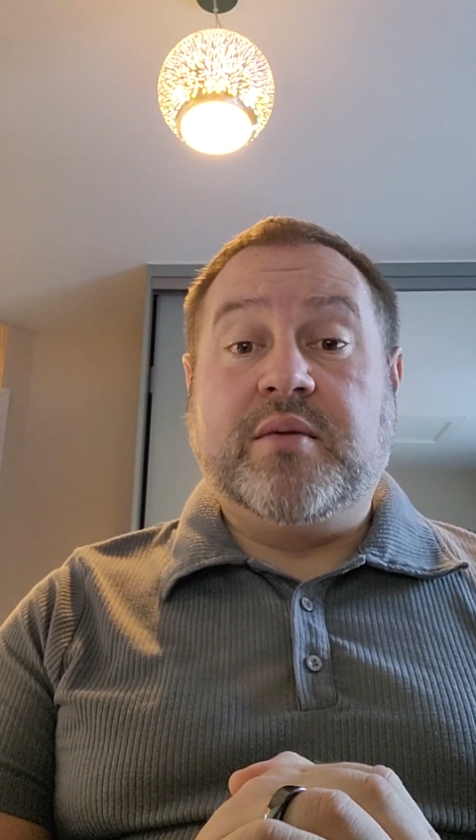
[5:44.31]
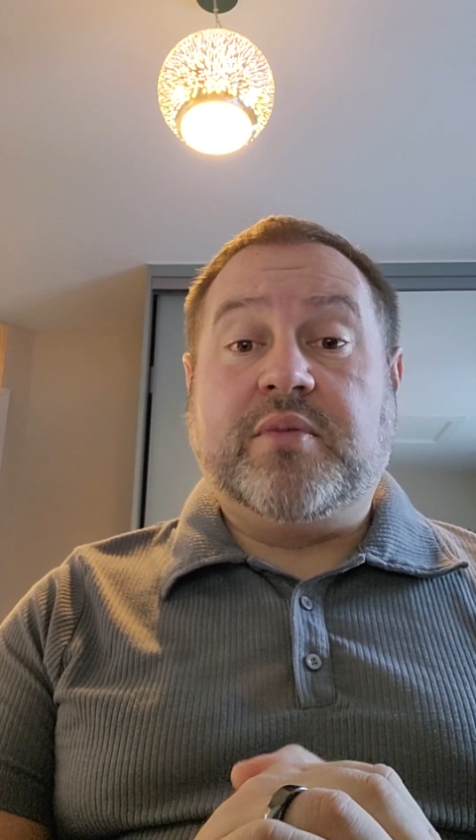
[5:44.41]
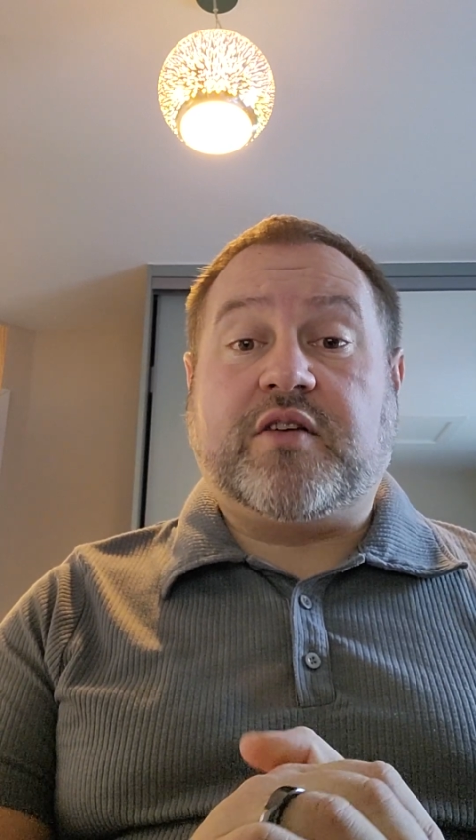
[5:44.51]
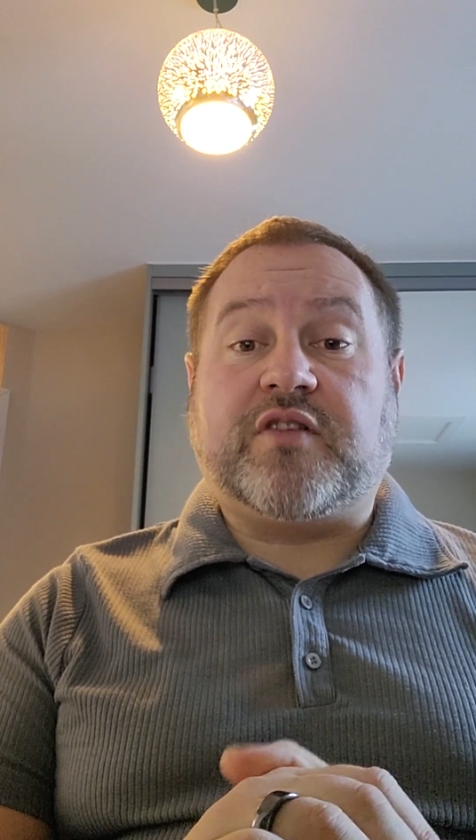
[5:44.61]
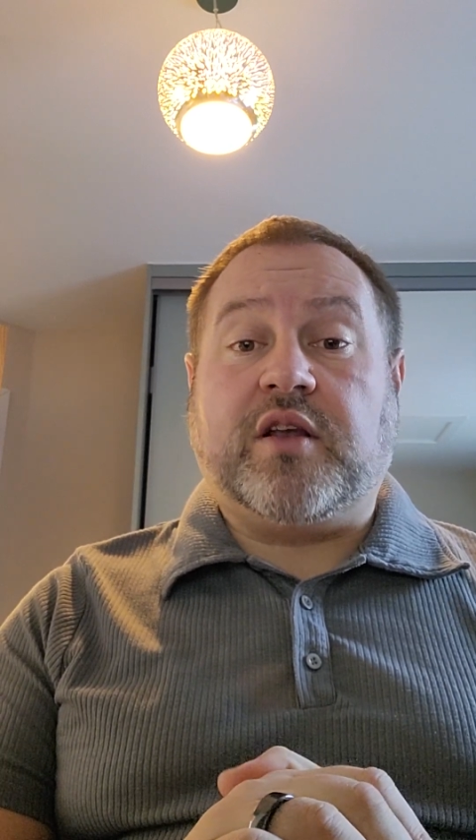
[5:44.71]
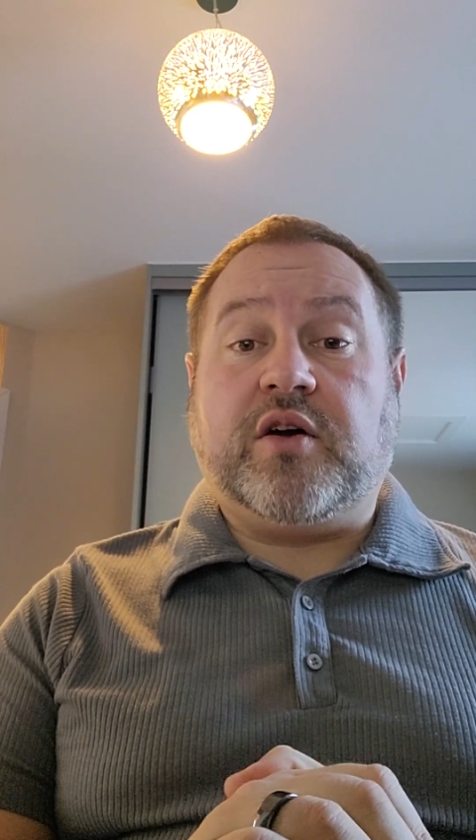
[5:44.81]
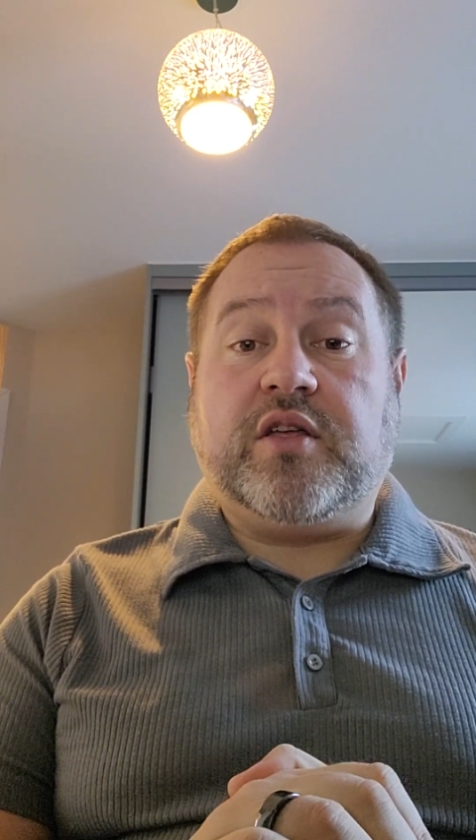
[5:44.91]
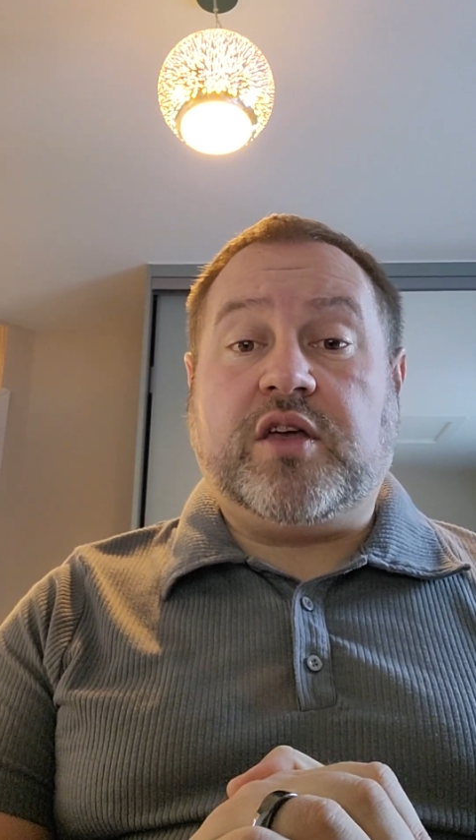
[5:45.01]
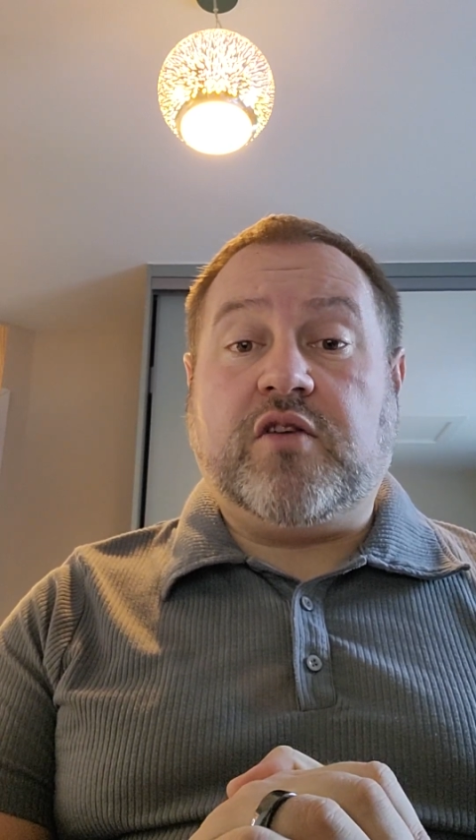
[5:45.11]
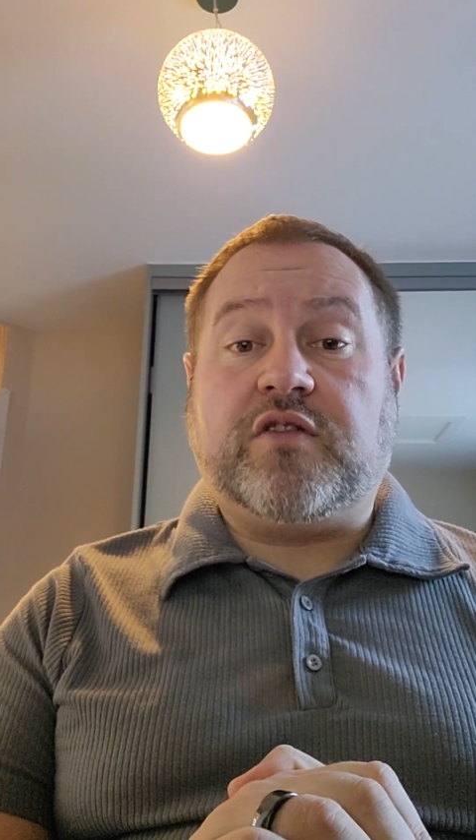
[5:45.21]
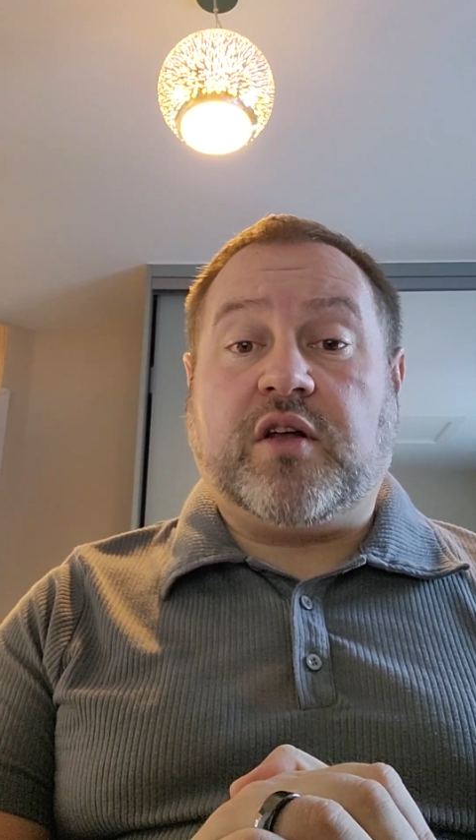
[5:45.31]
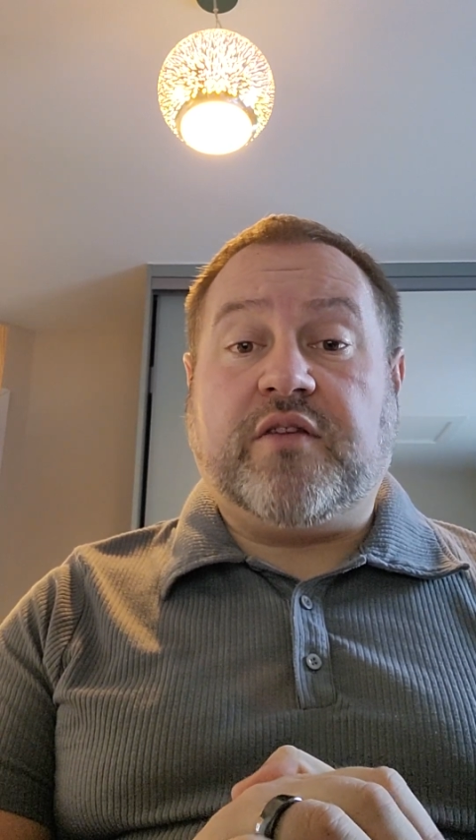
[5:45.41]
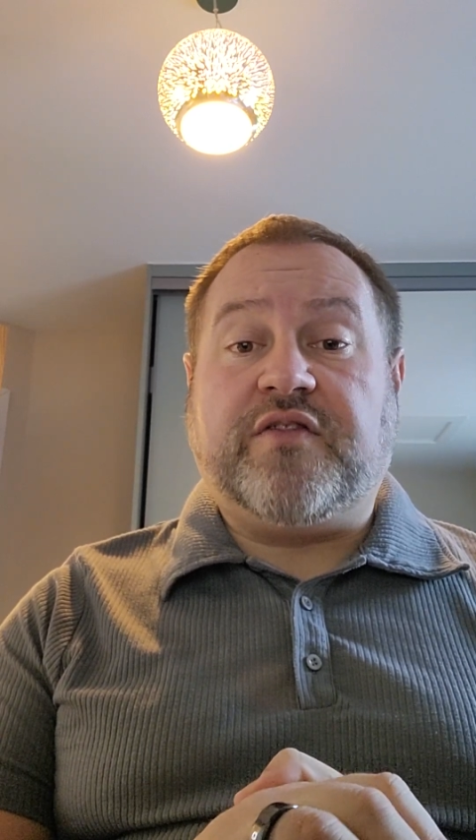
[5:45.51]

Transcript: because I use a lot of